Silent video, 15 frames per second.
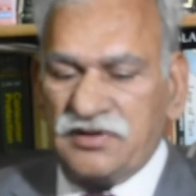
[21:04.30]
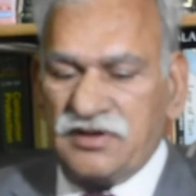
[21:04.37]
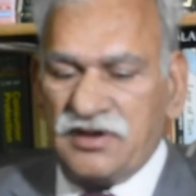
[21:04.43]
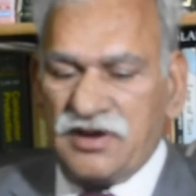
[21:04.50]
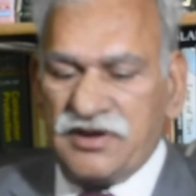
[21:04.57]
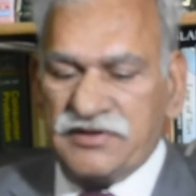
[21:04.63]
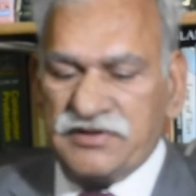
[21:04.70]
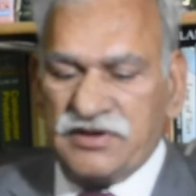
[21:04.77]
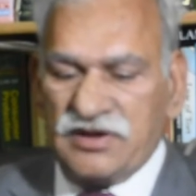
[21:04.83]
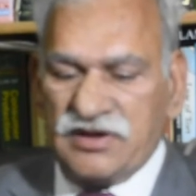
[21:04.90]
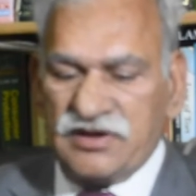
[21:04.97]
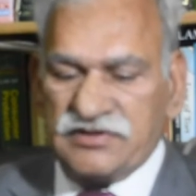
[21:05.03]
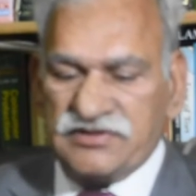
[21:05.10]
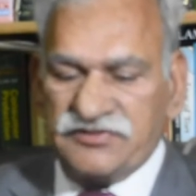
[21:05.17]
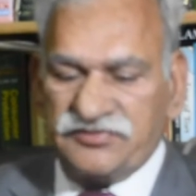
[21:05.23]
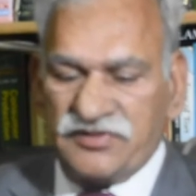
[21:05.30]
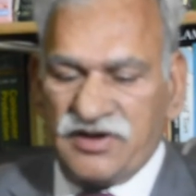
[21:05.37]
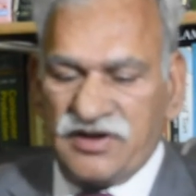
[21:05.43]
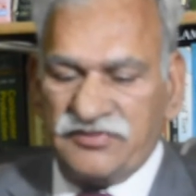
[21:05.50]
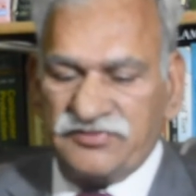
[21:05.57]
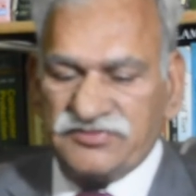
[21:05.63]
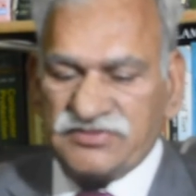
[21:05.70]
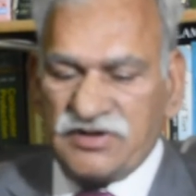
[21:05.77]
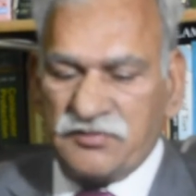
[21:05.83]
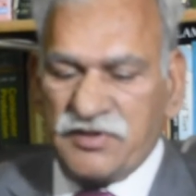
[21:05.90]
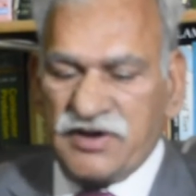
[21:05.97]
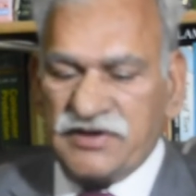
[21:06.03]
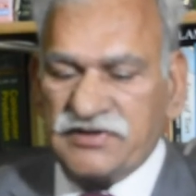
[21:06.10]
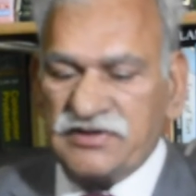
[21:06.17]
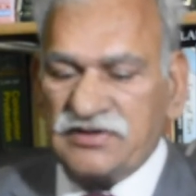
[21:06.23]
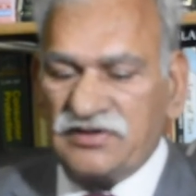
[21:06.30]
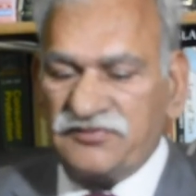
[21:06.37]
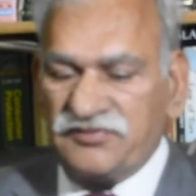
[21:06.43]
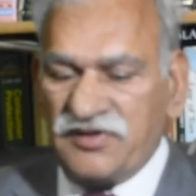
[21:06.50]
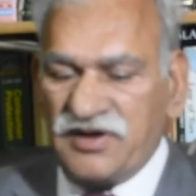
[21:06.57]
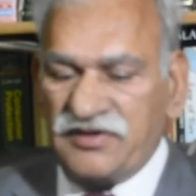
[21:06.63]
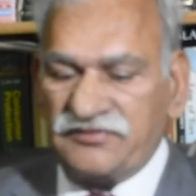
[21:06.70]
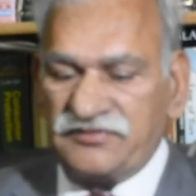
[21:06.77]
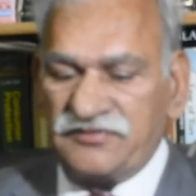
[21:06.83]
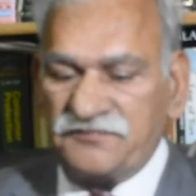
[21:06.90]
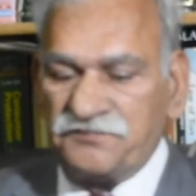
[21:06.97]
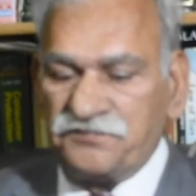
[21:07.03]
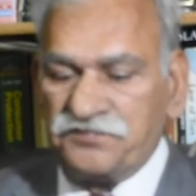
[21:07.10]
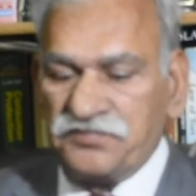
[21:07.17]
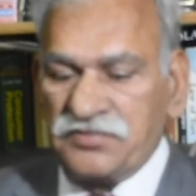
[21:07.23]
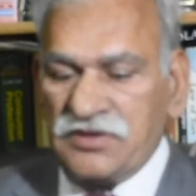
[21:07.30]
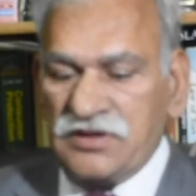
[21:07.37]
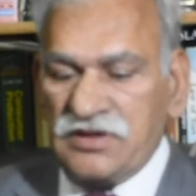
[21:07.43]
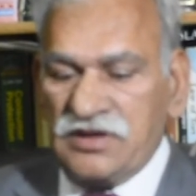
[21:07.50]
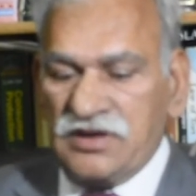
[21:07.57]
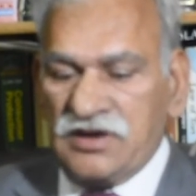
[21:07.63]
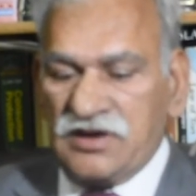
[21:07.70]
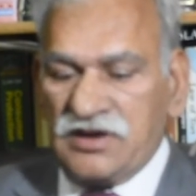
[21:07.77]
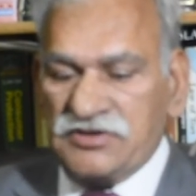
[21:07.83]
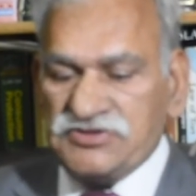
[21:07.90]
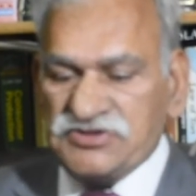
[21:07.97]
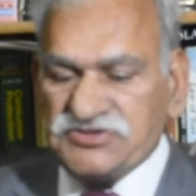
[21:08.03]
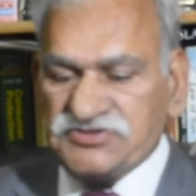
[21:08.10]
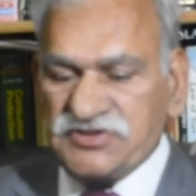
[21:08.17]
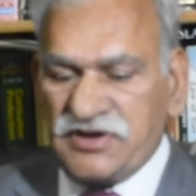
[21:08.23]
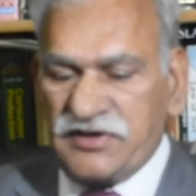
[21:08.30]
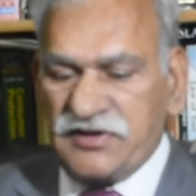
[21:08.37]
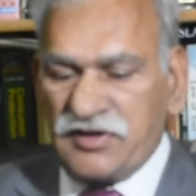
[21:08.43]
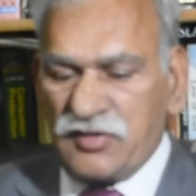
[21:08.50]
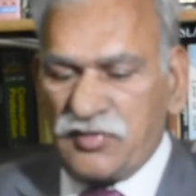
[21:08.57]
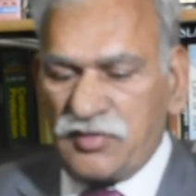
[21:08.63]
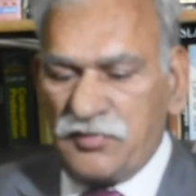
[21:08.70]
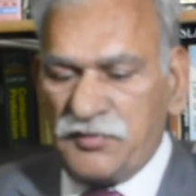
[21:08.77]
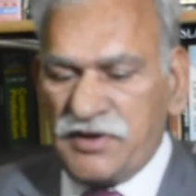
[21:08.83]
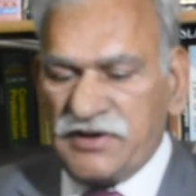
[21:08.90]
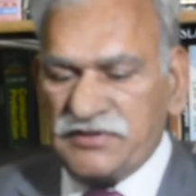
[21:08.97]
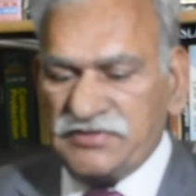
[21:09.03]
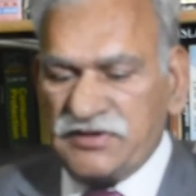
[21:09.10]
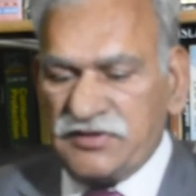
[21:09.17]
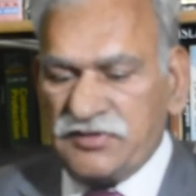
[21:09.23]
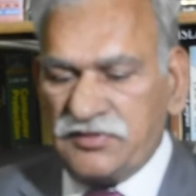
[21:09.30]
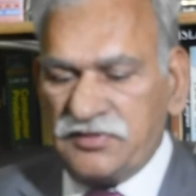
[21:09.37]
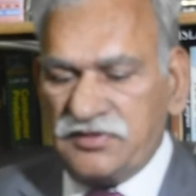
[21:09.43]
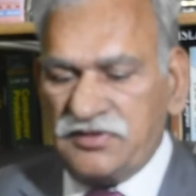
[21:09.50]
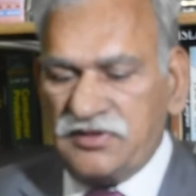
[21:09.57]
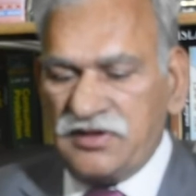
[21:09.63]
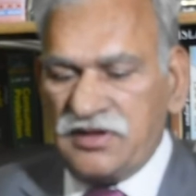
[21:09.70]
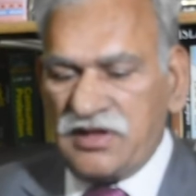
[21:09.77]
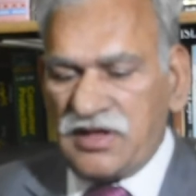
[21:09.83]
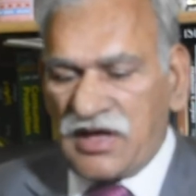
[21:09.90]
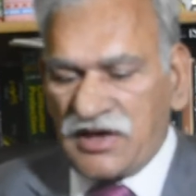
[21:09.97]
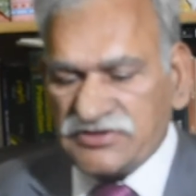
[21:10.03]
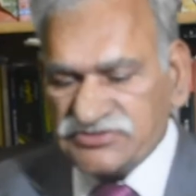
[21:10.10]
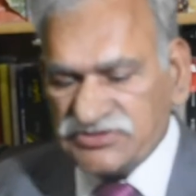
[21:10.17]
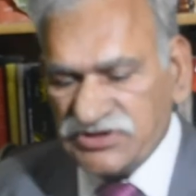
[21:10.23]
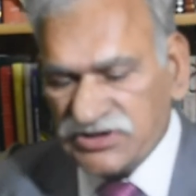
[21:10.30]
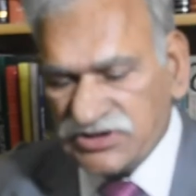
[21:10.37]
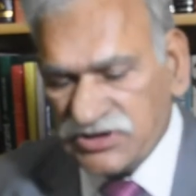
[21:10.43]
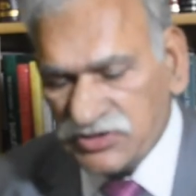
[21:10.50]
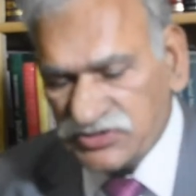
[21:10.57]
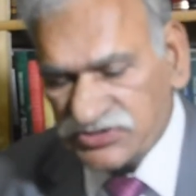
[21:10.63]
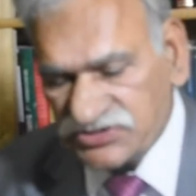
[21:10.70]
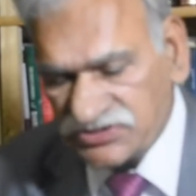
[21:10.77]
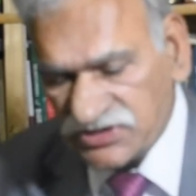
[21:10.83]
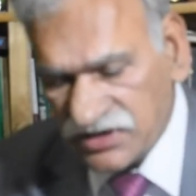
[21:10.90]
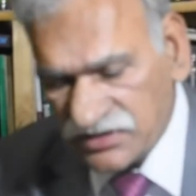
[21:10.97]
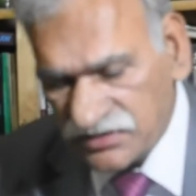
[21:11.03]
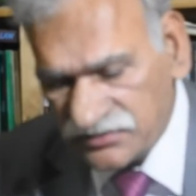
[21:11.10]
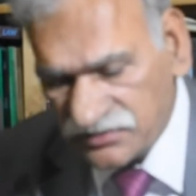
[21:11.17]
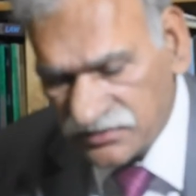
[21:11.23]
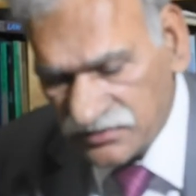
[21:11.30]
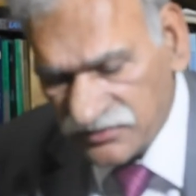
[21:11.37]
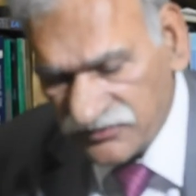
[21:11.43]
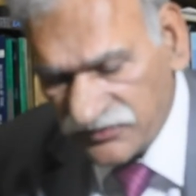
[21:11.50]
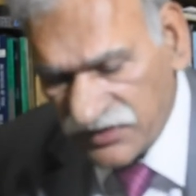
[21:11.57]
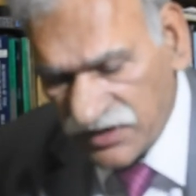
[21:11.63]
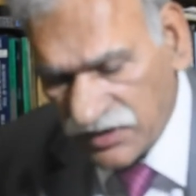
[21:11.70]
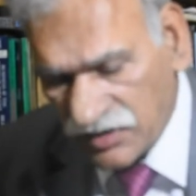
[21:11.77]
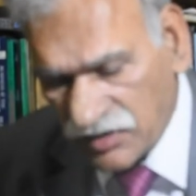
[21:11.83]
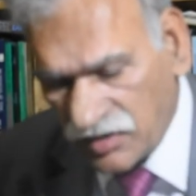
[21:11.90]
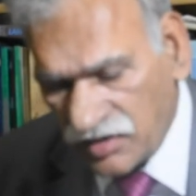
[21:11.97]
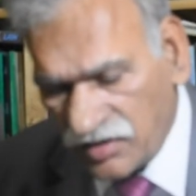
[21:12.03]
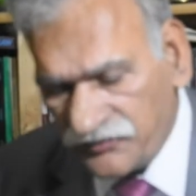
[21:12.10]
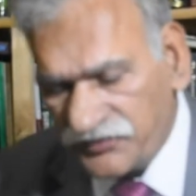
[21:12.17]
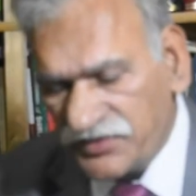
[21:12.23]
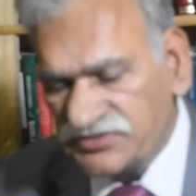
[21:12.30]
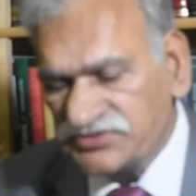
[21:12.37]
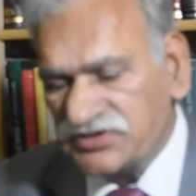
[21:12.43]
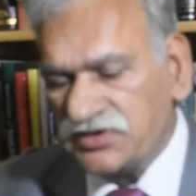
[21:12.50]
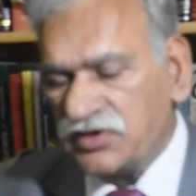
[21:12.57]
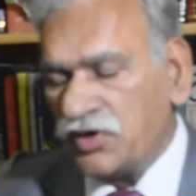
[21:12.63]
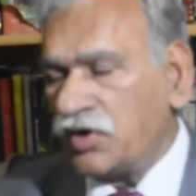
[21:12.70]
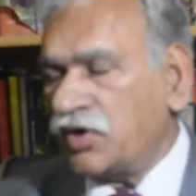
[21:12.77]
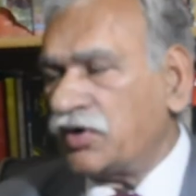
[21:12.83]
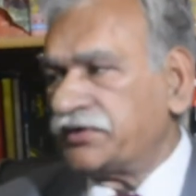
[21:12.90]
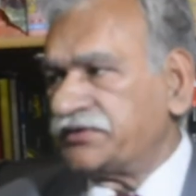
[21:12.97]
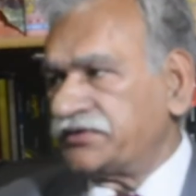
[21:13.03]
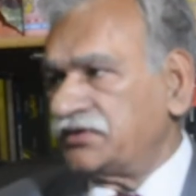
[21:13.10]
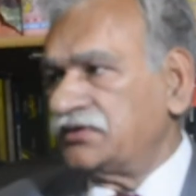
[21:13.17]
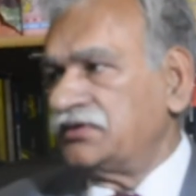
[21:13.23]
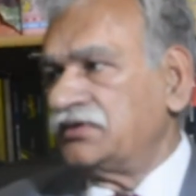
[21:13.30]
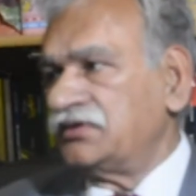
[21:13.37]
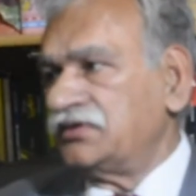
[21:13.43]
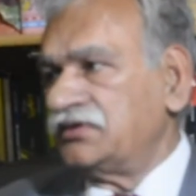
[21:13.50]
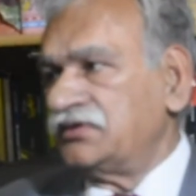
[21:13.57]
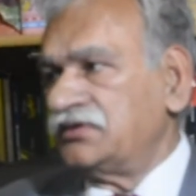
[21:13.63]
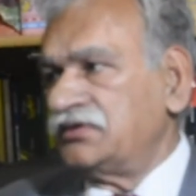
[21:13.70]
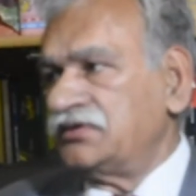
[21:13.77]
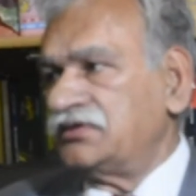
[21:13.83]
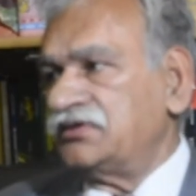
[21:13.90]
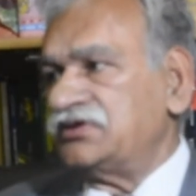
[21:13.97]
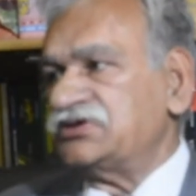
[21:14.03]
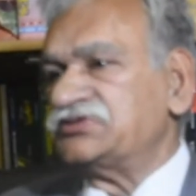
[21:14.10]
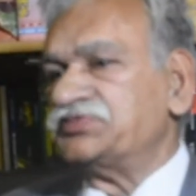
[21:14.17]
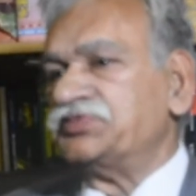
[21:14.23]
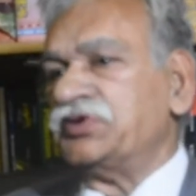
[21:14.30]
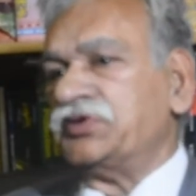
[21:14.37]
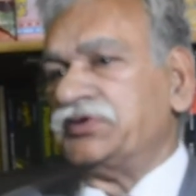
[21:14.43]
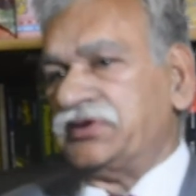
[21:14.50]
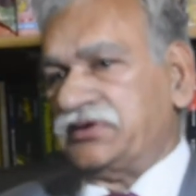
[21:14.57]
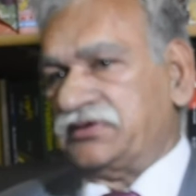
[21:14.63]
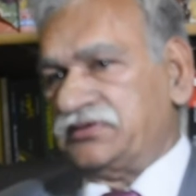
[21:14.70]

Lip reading: Article 85, Sub-Article 5. A registered document, the execution whereof is not disputed.